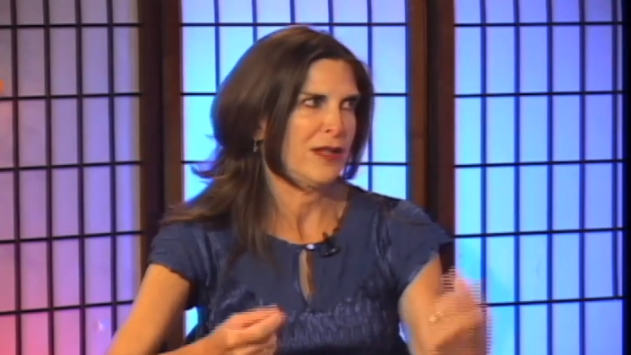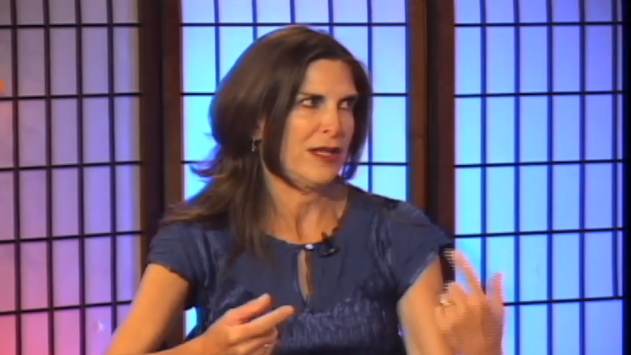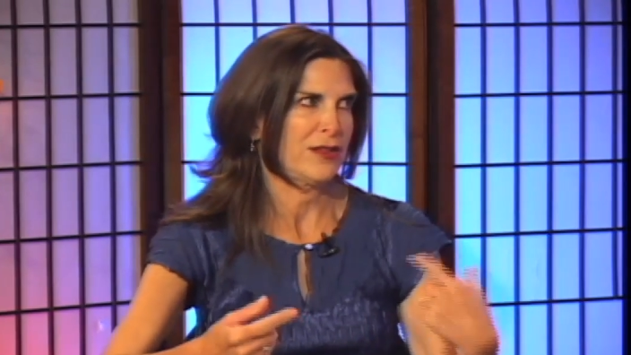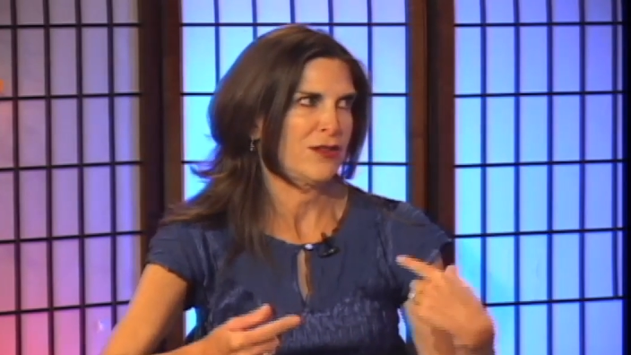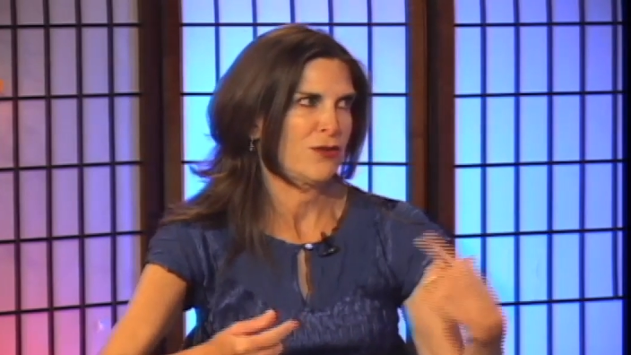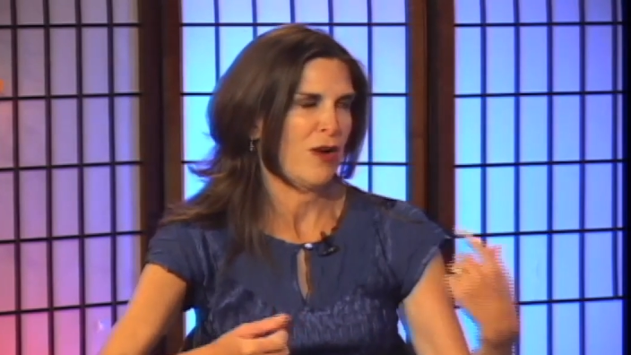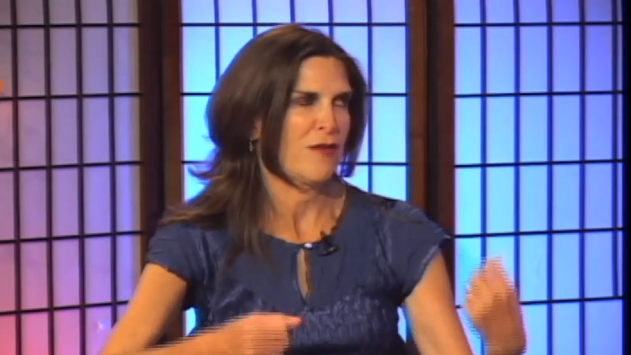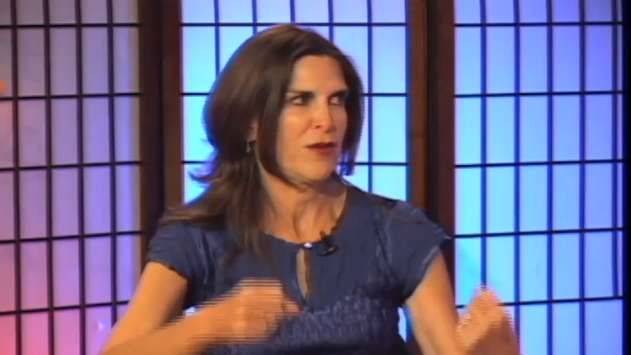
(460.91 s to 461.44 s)

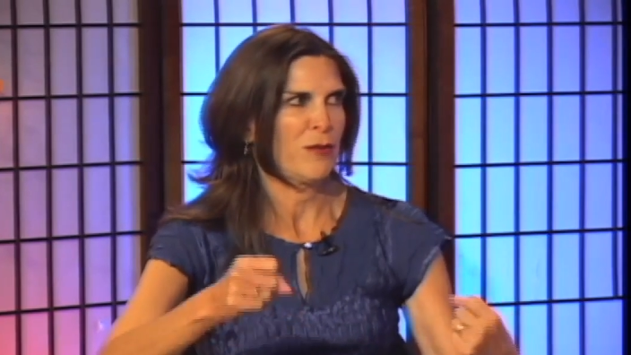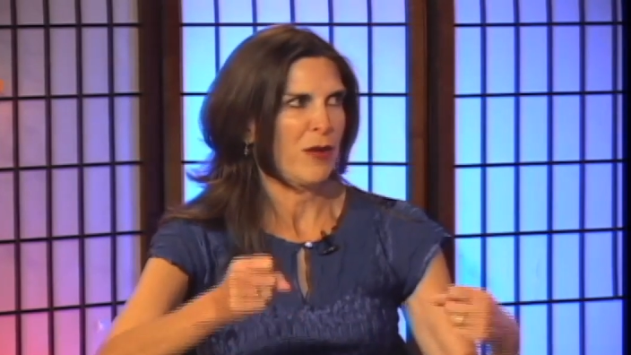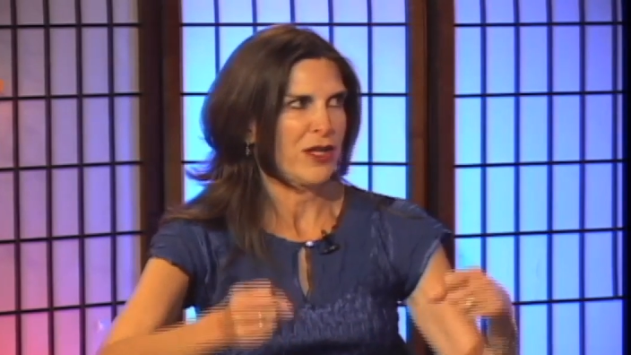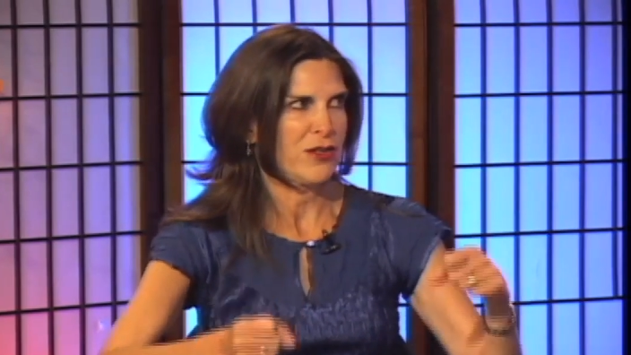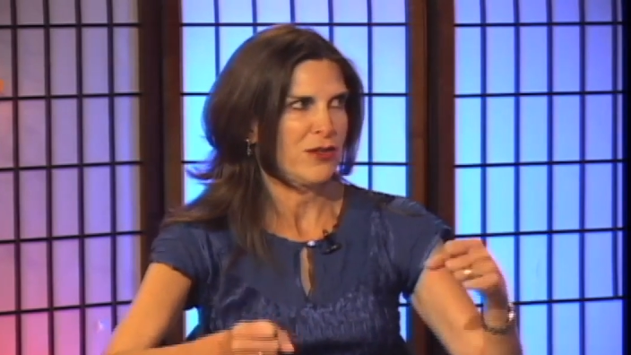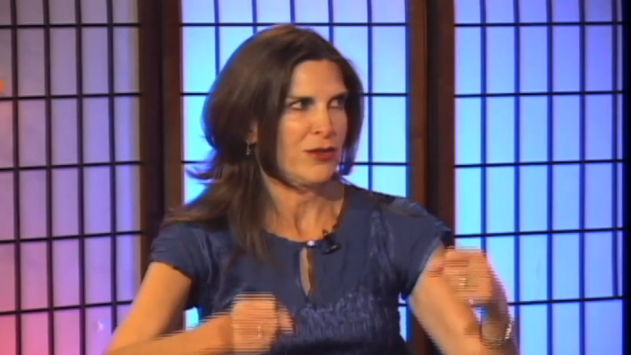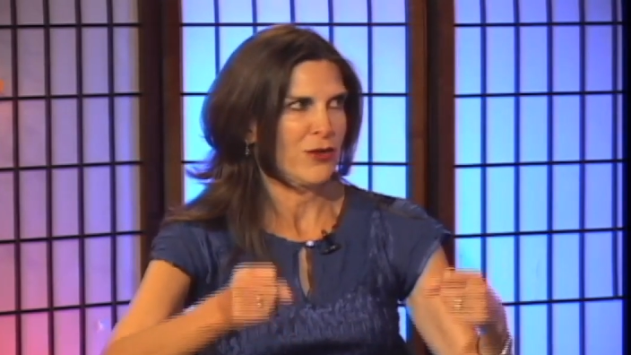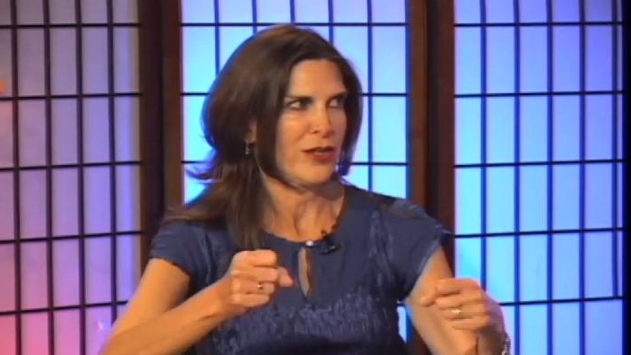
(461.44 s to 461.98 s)
that's driving my
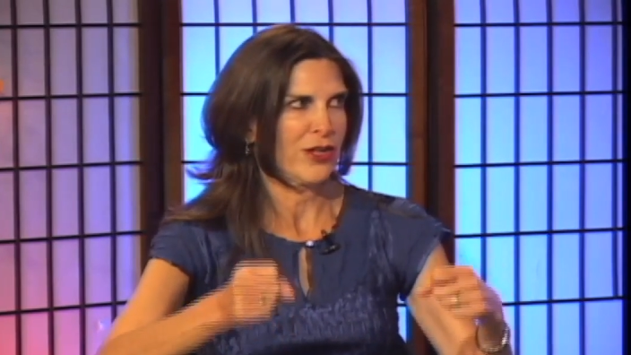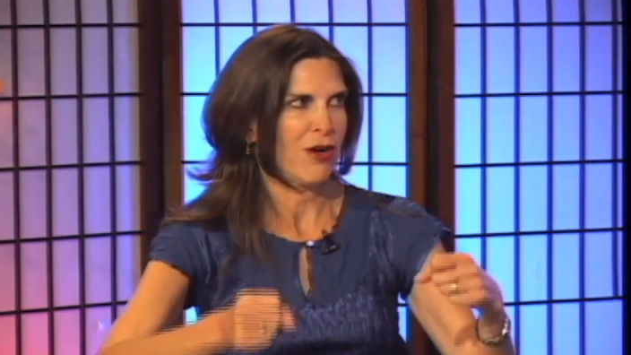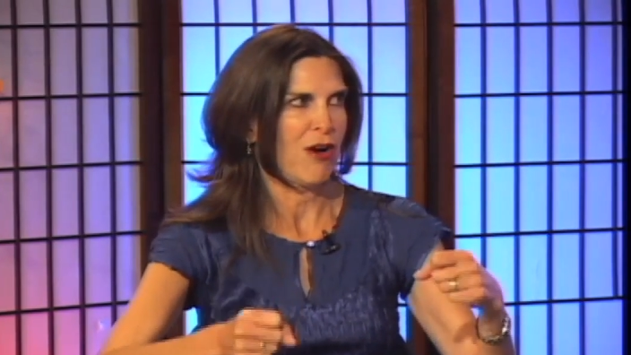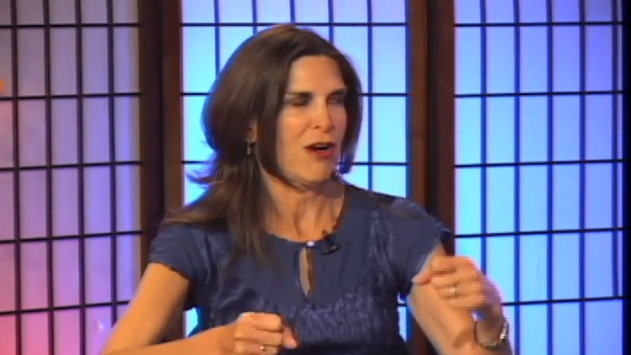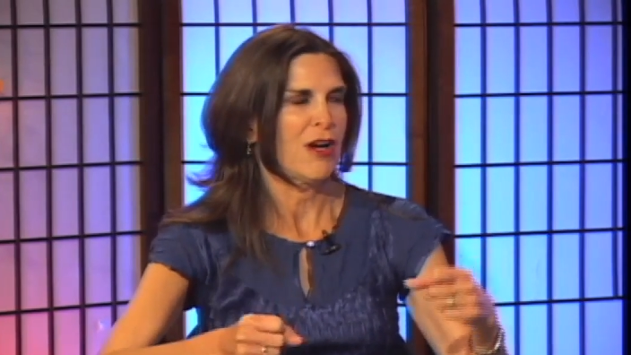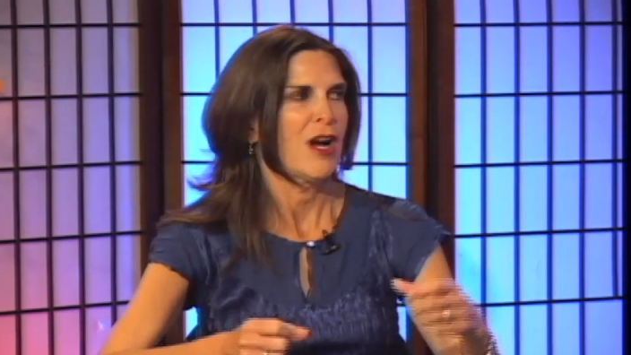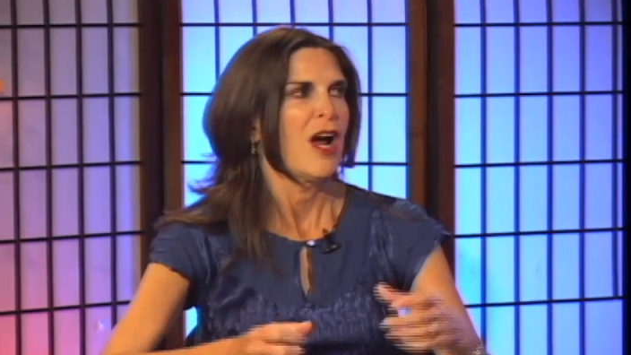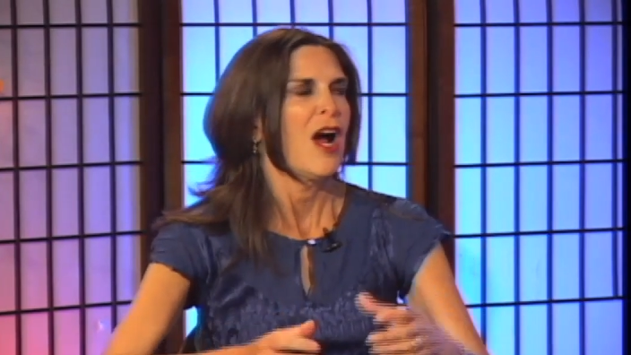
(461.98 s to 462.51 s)
dirty car,